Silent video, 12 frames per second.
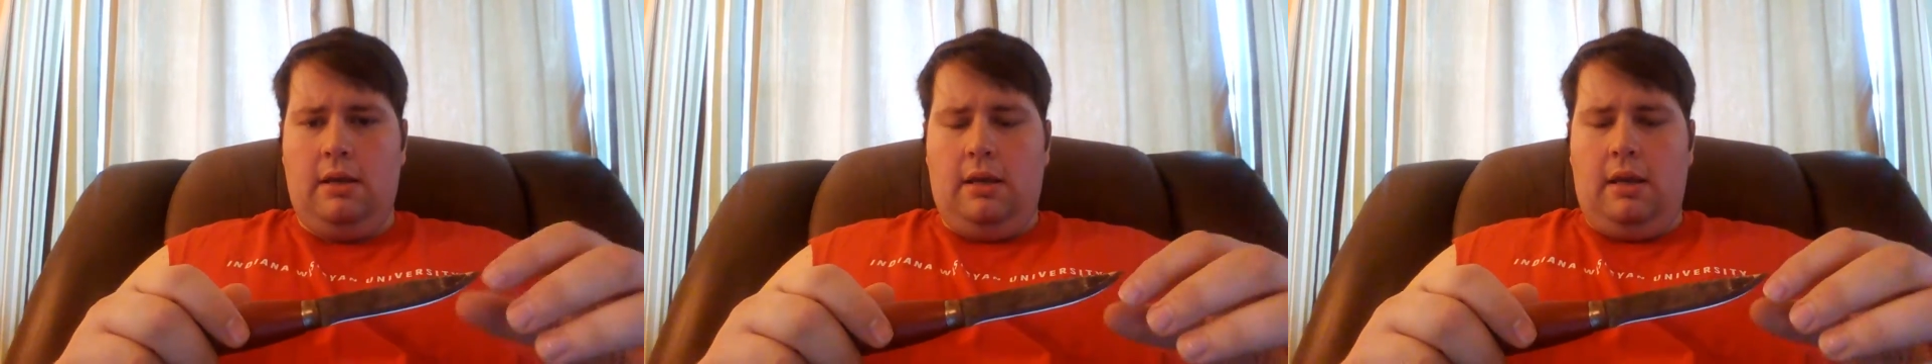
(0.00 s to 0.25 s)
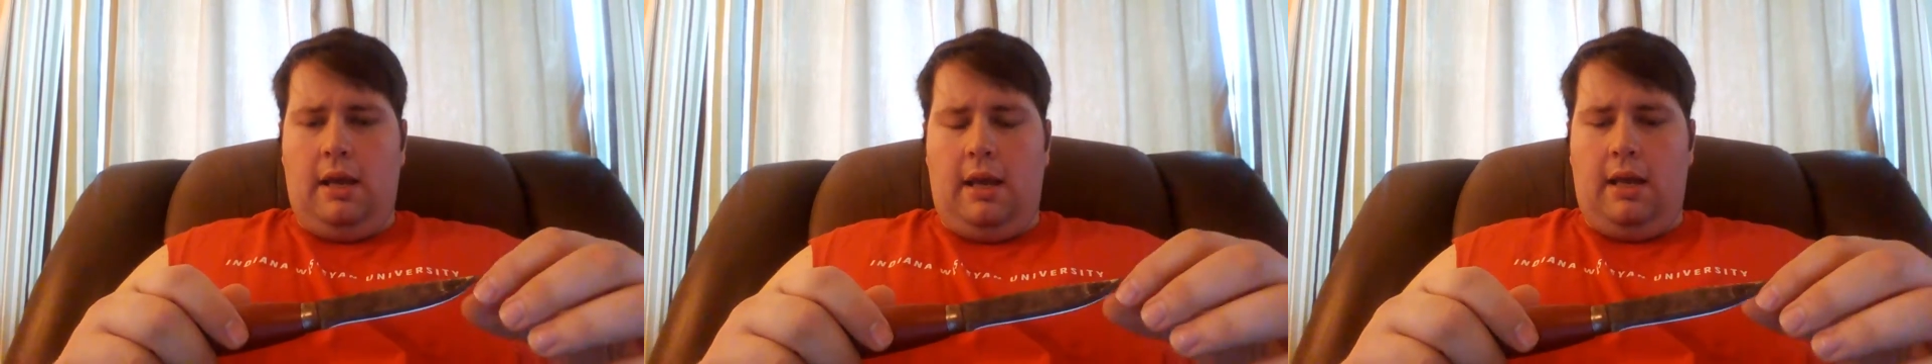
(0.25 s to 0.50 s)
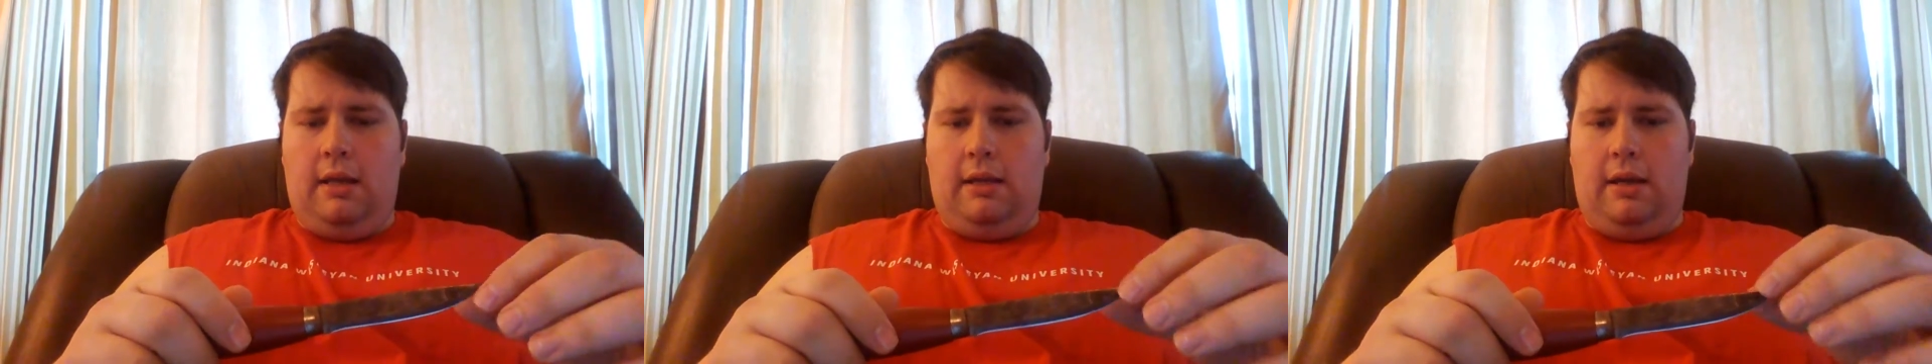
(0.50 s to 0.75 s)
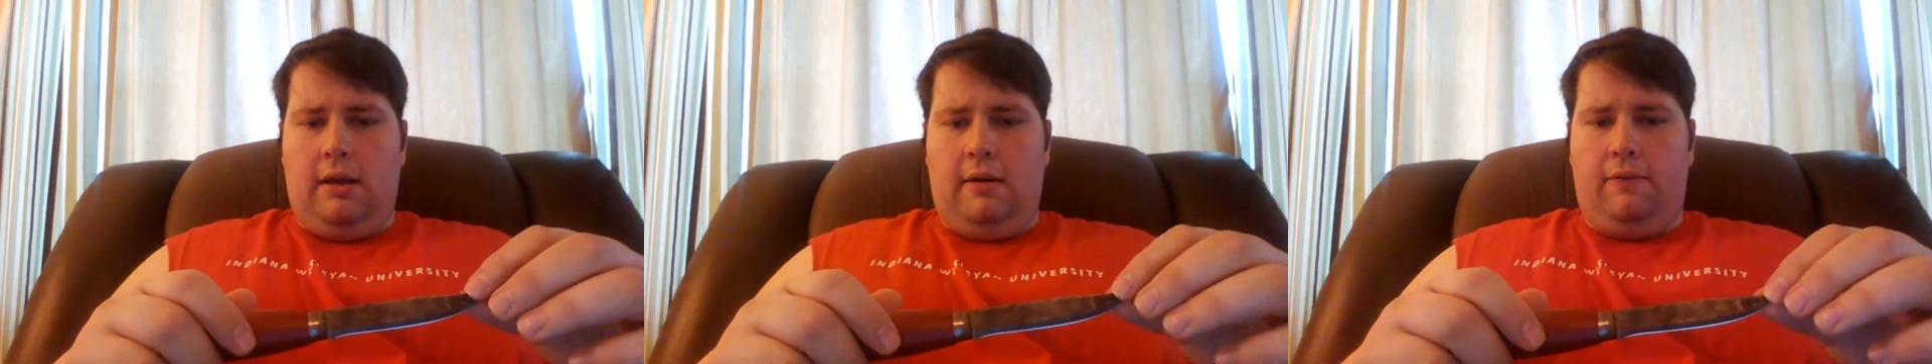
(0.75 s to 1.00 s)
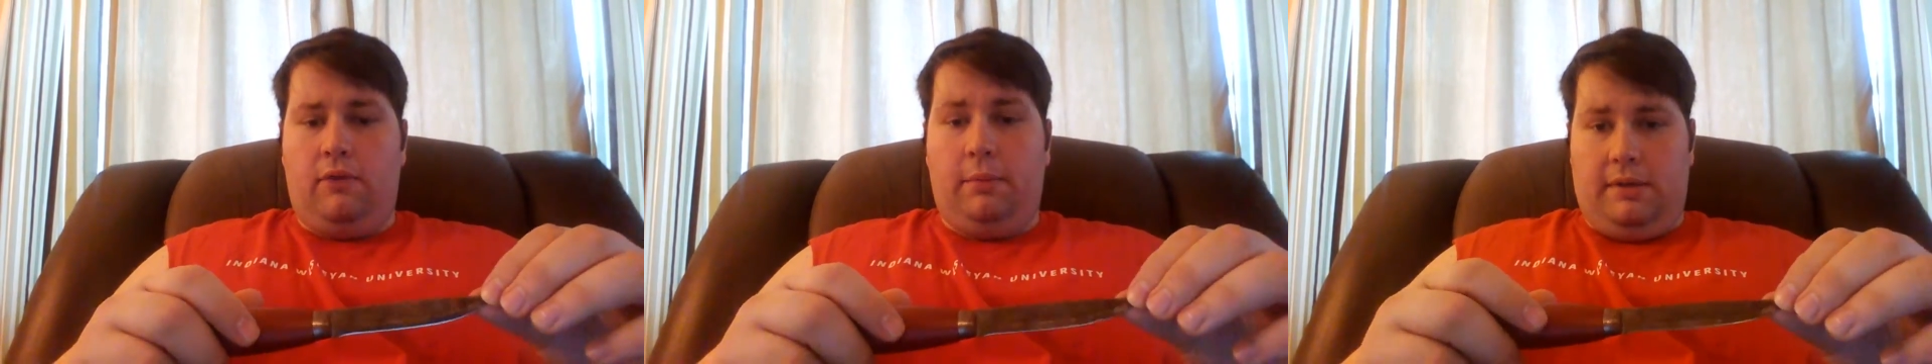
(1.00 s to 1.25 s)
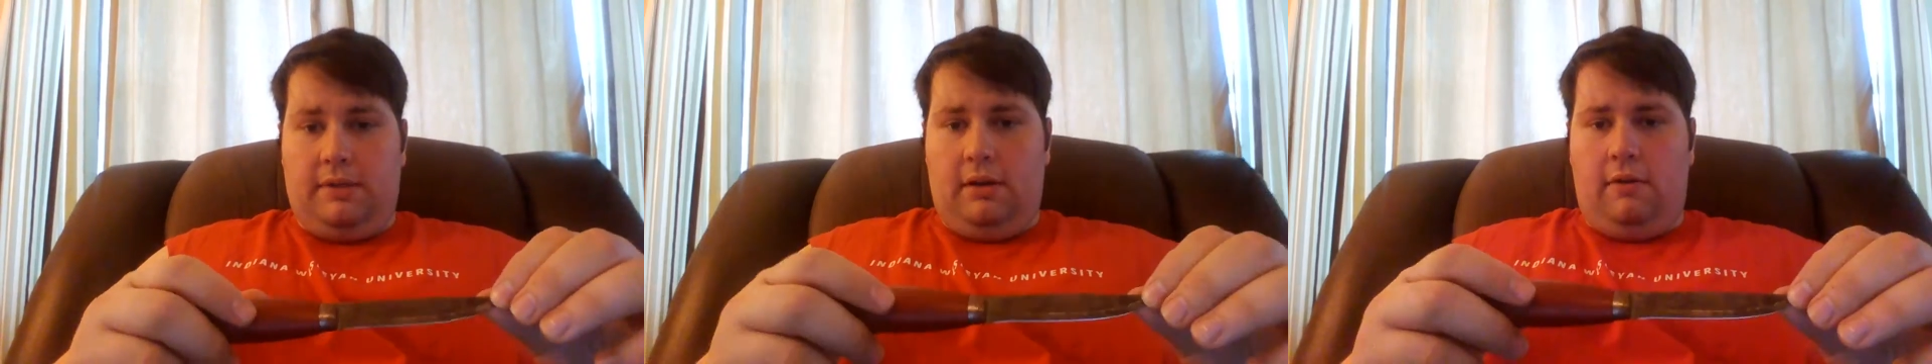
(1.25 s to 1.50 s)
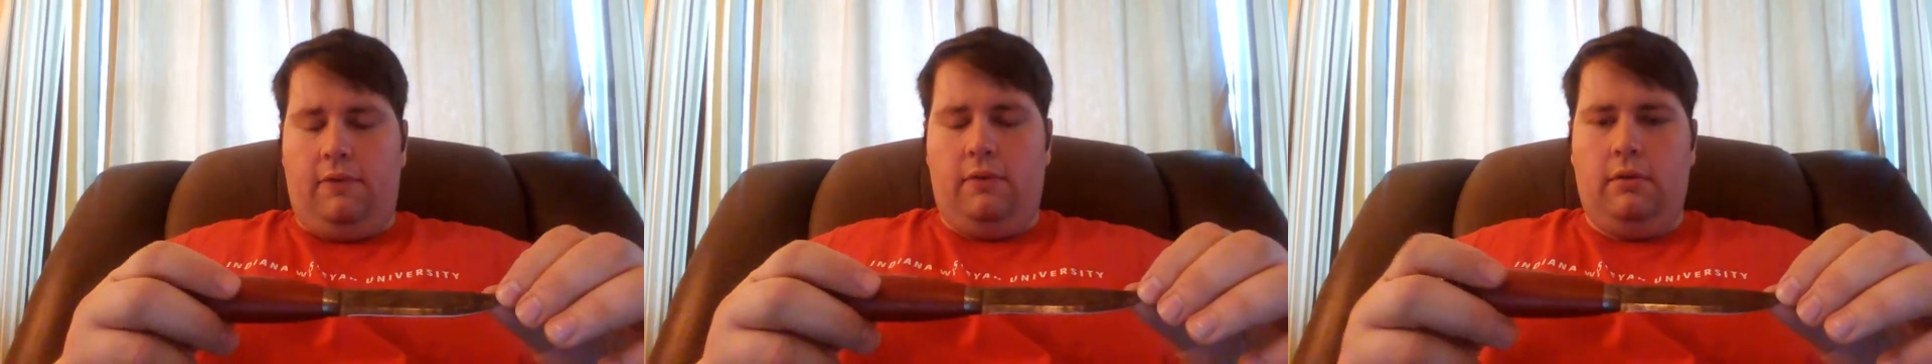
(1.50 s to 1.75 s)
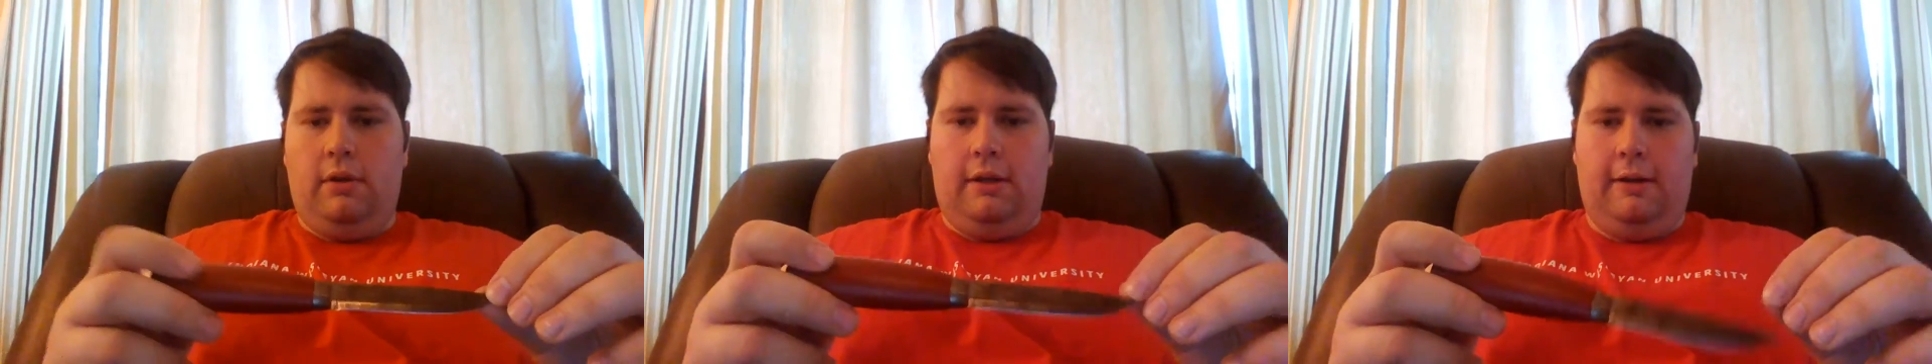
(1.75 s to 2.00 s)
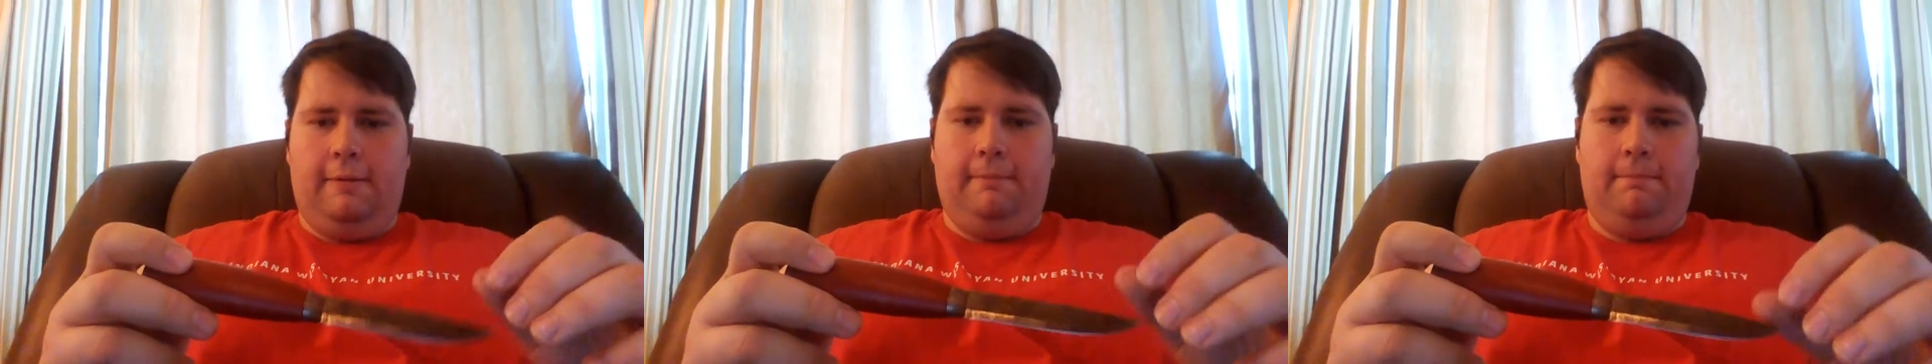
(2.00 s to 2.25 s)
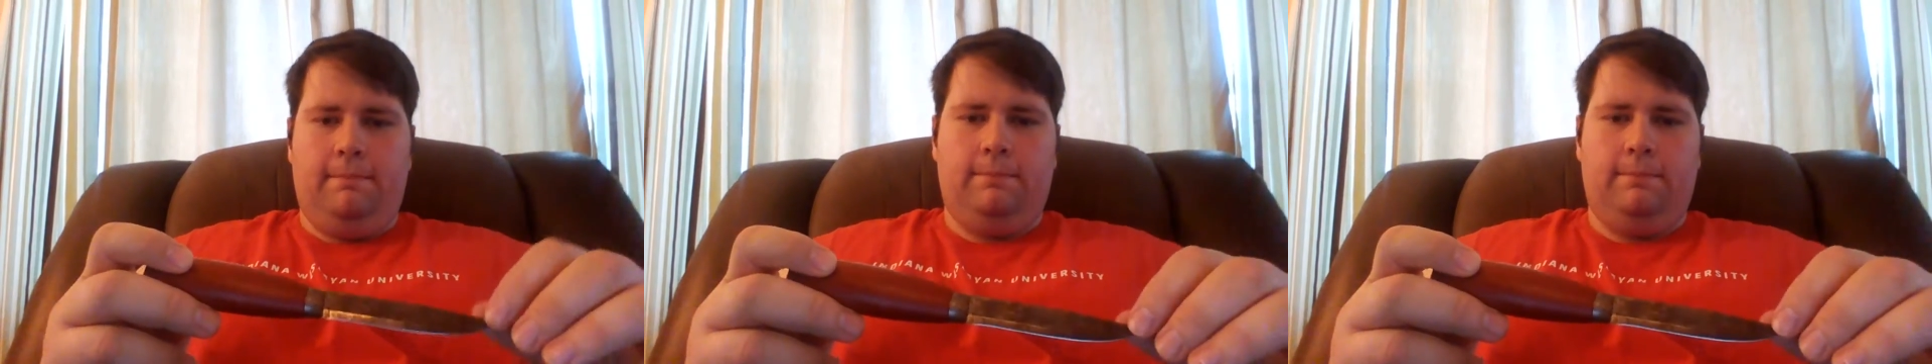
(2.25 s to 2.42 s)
and for myself. I